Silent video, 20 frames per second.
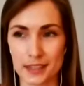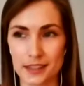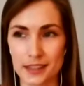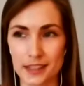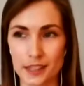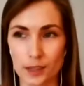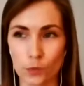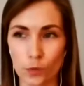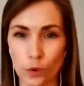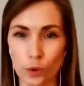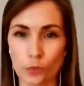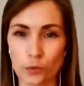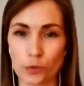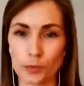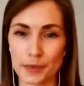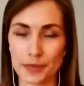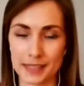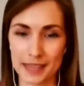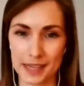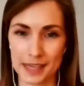And I think what
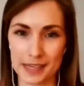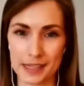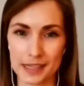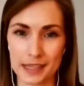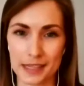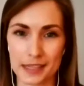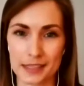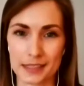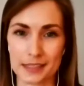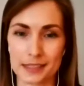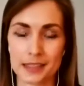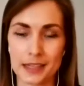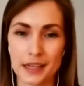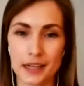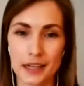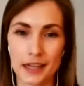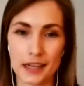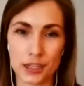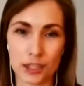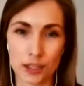will be key is
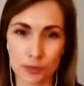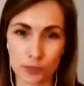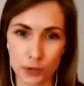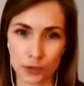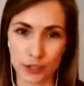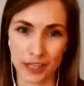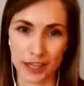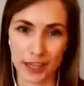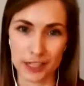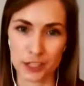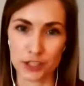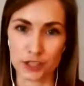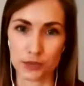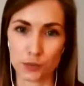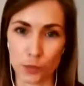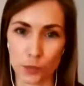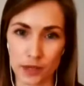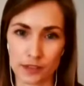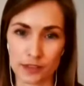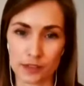
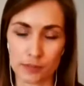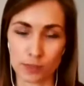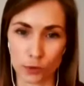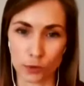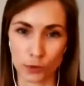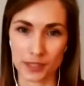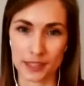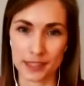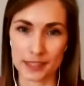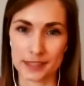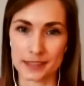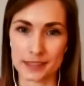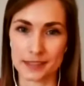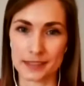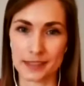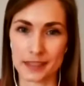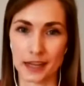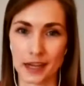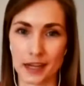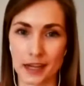communication with
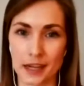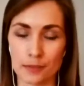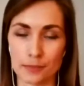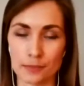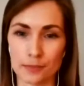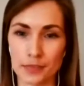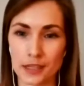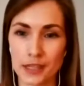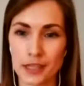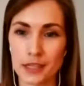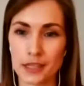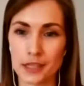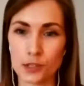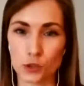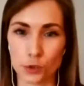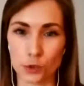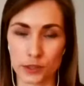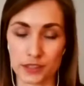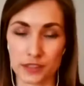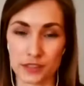employees,
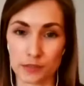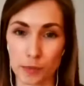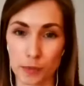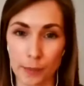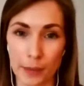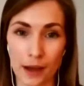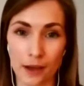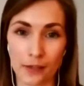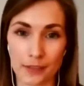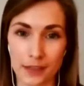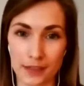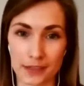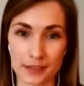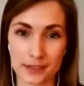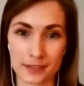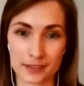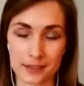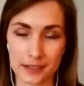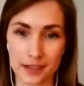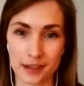talking to them about their
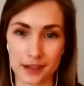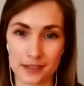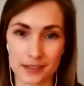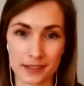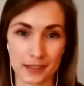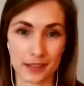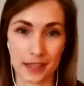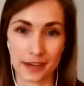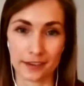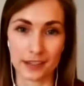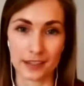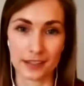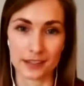concerns and their